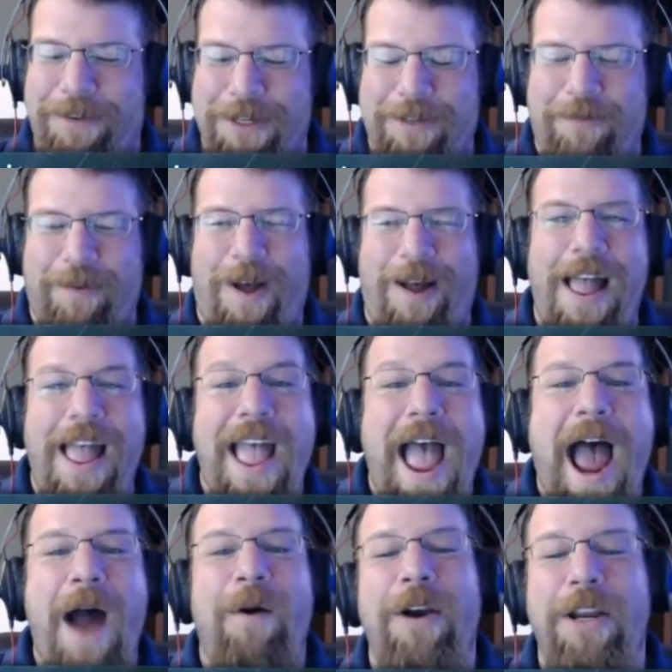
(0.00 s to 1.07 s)
First of all,
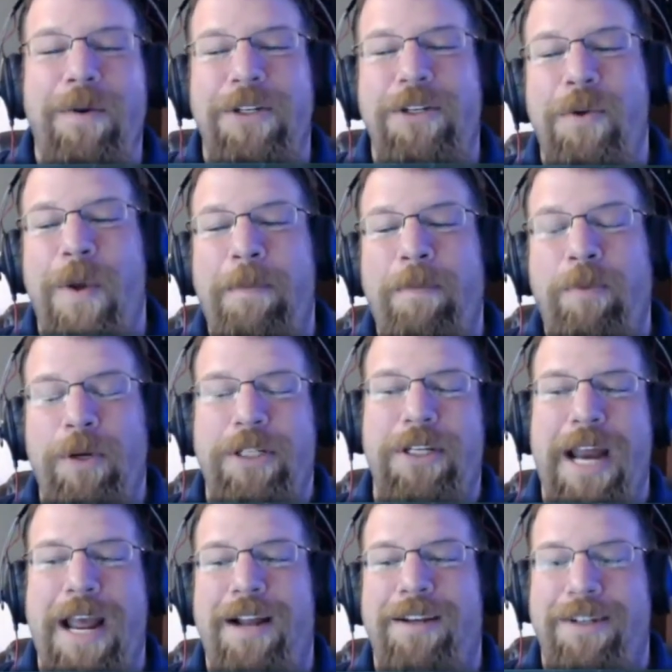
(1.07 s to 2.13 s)
how are you enjoying
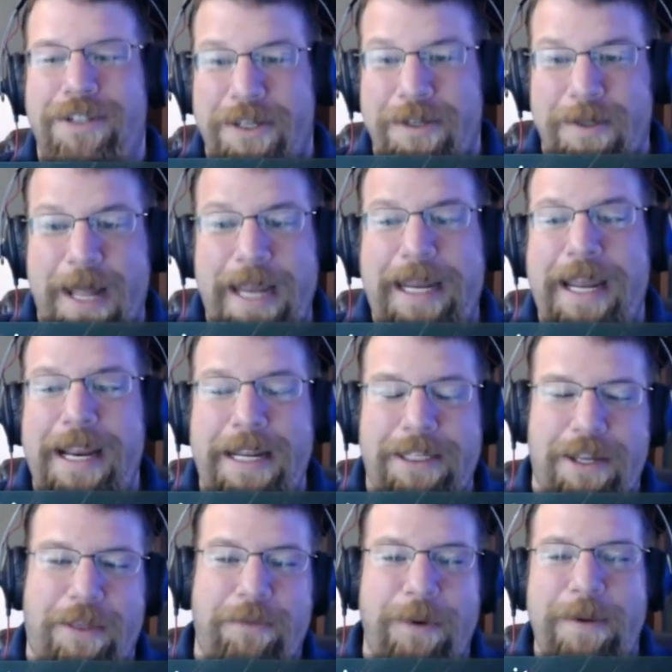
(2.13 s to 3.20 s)
Prison of Elders? Do you like it?
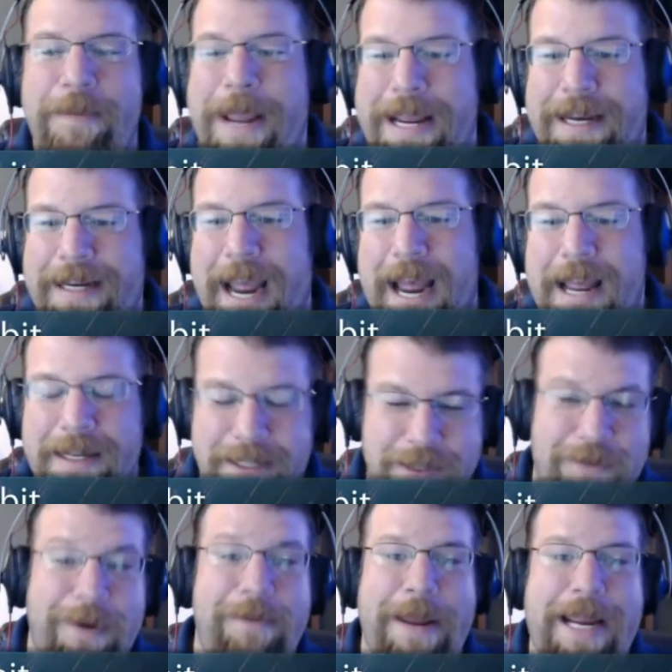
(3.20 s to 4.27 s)
It's a three-man co it's
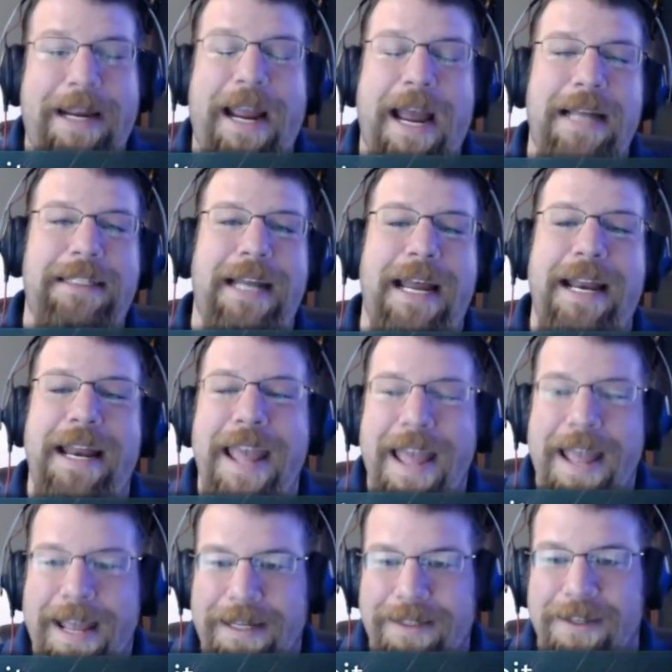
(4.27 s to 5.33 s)
three-man content.
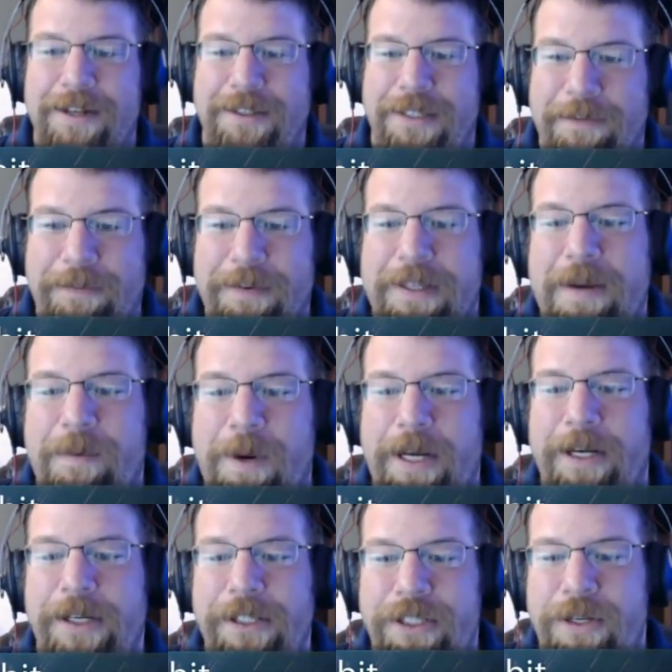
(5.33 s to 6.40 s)
It's a little different than what
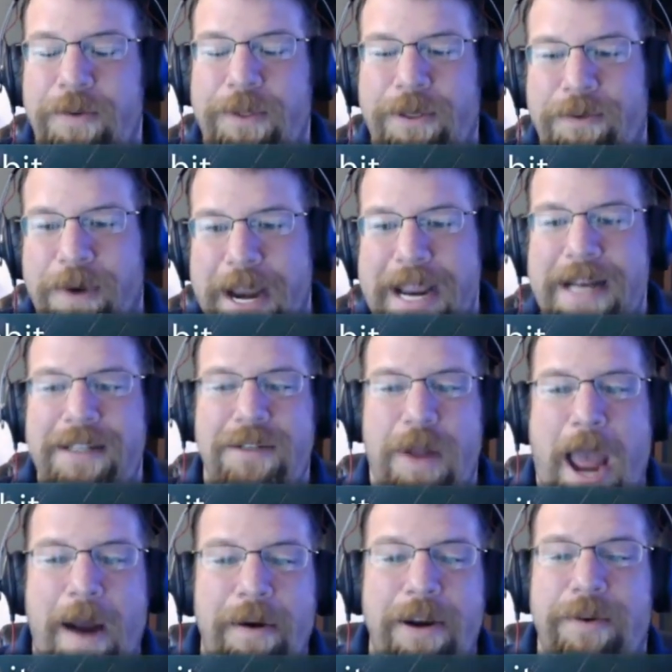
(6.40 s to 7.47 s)
you're used to with the raids.
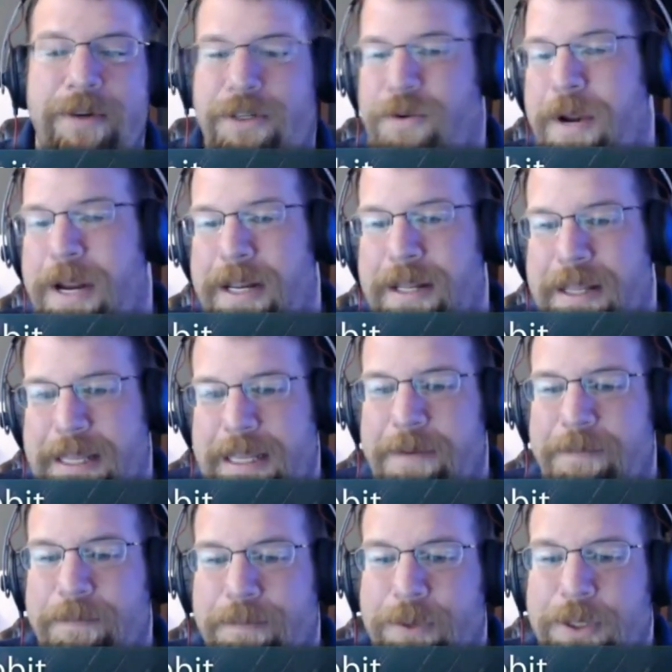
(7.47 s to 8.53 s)
How are you enjoying
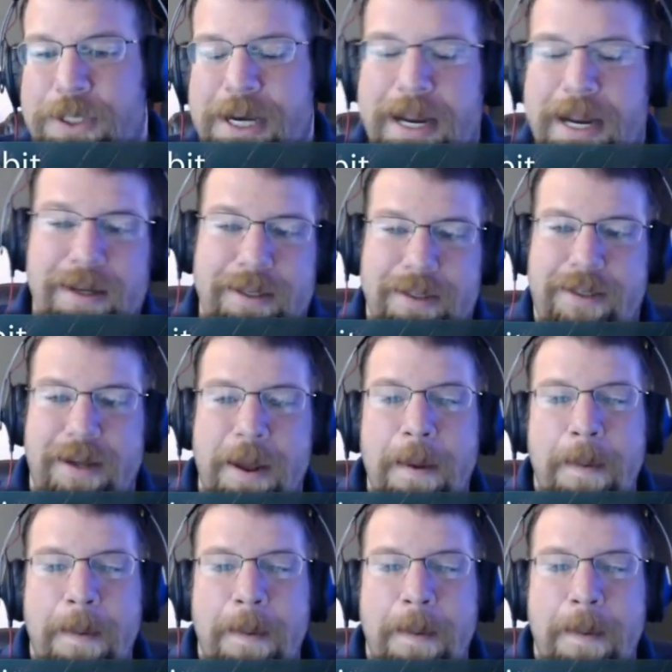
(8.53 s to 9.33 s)
the Prison of Elders?